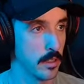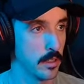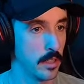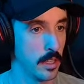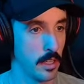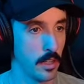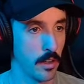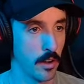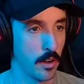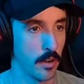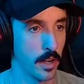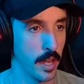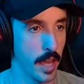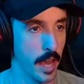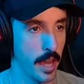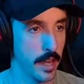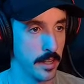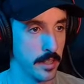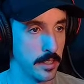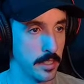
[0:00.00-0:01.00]
Key card
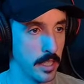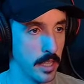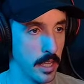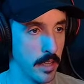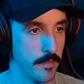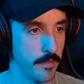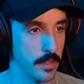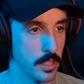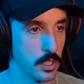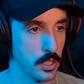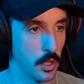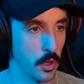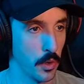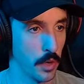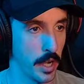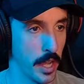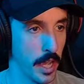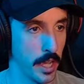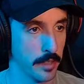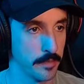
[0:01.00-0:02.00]
added to inventory.